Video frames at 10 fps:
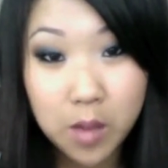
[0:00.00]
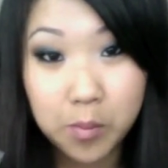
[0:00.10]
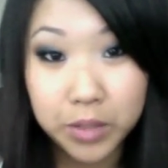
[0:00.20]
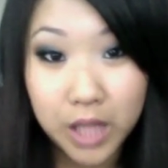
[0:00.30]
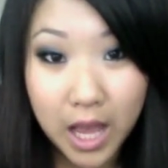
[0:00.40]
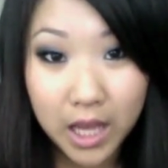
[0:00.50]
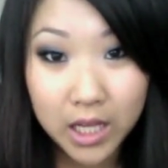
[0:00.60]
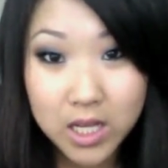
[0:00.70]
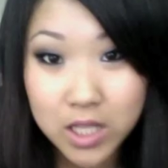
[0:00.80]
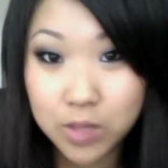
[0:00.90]
black
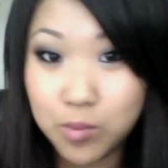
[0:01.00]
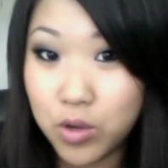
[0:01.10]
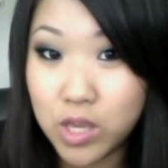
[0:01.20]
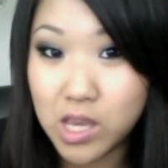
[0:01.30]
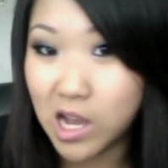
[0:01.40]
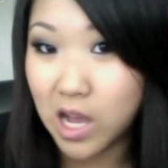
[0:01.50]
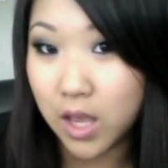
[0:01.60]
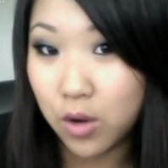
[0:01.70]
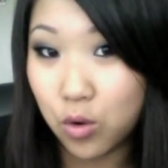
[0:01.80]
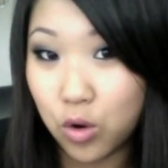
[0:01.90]
smoky
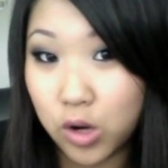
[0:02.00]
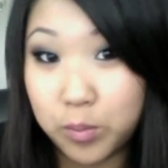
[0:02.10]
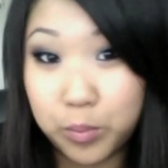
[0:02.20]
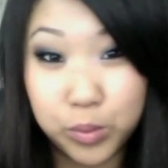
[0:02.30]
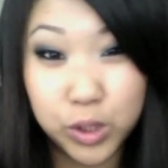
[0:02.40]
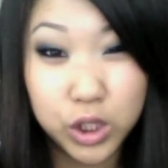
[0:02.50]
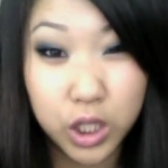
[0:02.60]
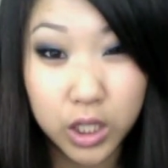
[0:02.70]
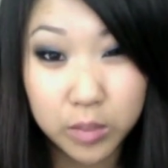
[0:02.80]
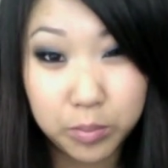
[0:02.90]
eye, or
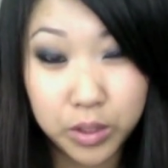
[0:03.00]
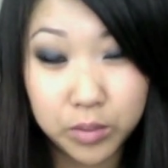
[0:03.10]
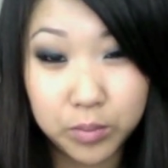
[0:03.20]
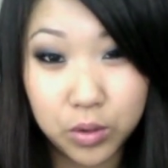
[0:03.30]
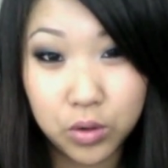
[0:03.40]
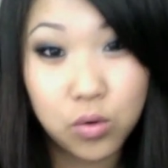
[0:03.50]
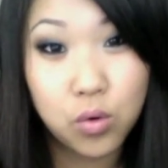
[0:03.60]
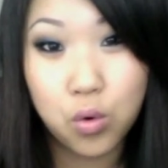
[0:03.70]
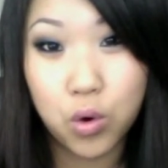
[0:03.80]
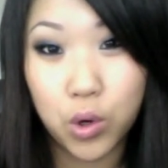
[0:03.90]
dark purple,
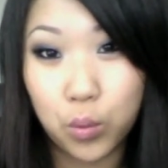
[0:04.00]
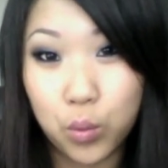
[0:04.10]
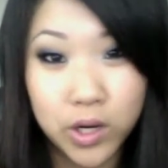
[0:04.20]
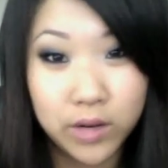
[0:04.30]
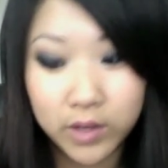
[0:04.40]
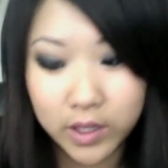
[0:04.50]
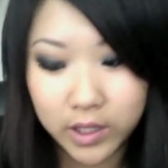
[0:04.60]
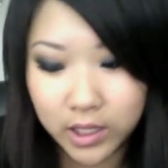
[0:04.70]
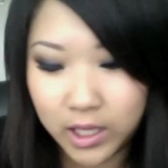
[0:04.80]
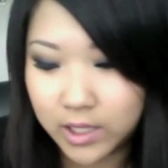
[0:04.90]
or whatever
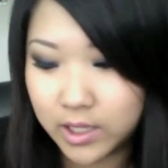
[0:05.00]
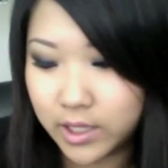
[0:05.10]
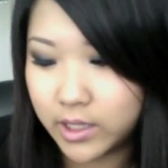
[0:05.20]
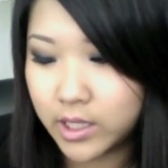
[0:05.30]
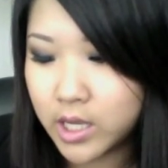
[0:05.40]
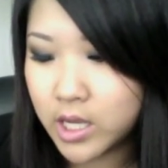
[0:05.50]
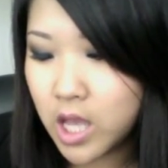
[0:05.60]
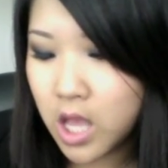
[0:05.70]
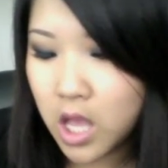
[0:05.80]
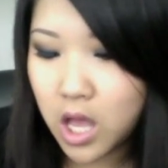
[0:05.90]
the case is,
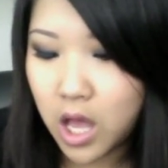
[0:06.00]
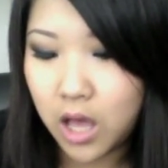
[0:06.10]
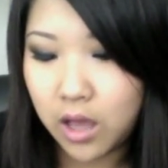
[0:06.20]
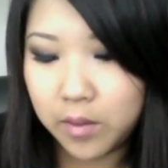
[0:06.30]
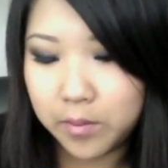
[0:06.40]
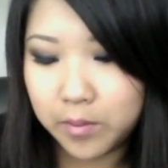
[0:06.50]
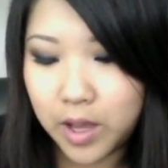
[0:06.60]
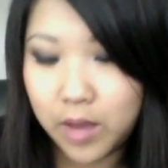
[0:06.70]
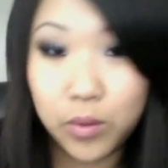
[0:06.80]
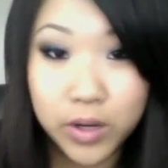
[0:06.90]

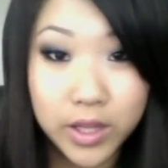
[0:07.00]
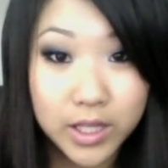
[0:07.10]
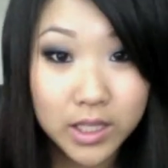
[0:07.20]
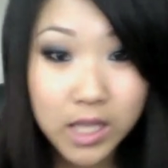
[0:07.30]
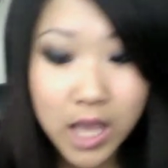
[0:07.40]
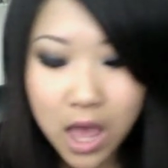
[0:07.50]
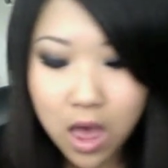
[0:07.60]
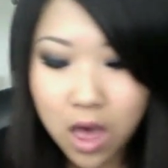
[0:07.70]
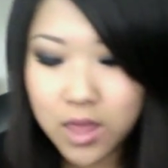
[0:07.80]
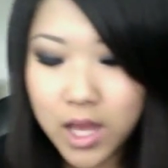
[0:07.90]
I wear this.
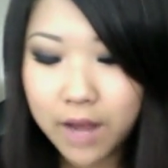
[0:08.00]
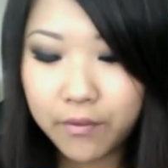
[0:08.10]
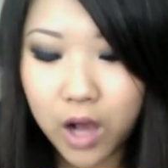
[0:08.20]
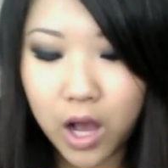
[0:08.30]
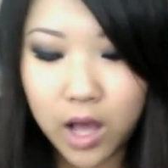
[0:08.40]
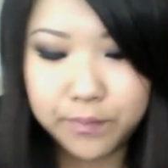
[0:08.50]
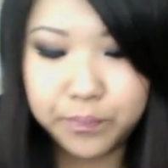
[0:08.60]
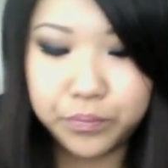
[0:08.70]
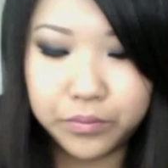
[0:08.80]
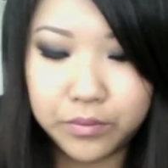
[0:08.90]
And then I've got
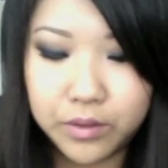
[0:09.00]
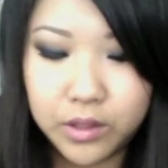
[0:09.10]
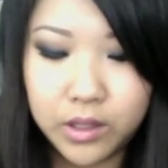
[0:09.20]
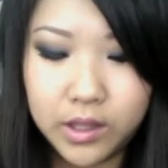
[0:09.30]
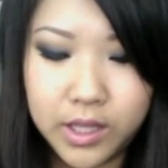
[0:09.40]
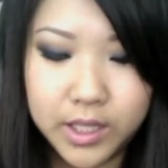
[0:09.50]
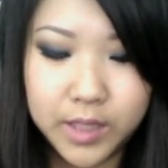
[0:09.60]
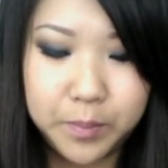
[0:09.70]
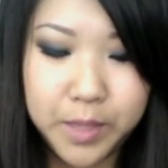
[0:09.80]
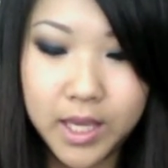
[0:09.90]
this
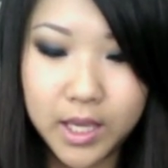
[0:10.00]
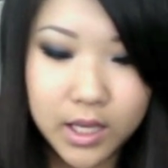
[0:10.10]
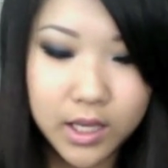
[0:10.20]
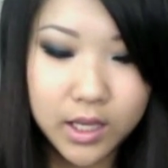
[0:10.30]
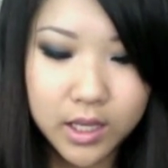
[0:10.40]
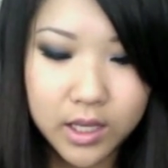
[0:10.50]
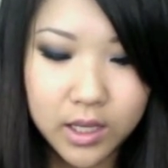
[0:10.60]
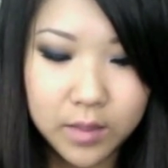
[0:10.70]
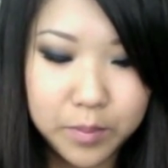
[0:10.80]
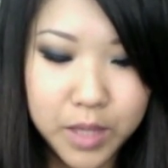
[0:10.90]
pink
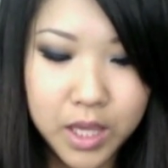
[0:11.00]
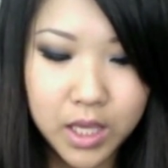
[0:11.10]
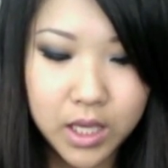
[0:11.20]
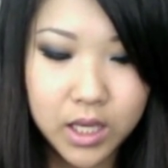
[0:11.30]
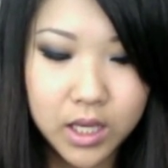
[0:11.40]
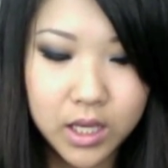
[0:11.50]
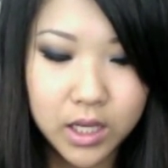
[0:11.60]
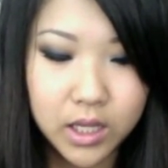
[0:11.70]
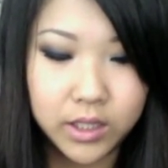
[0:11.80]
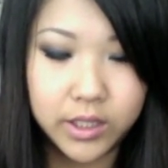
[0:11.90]

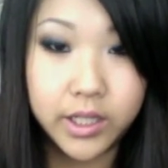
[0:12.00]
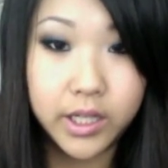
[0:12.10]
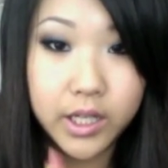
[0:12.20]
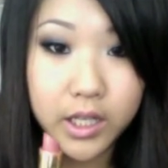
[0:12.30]
colored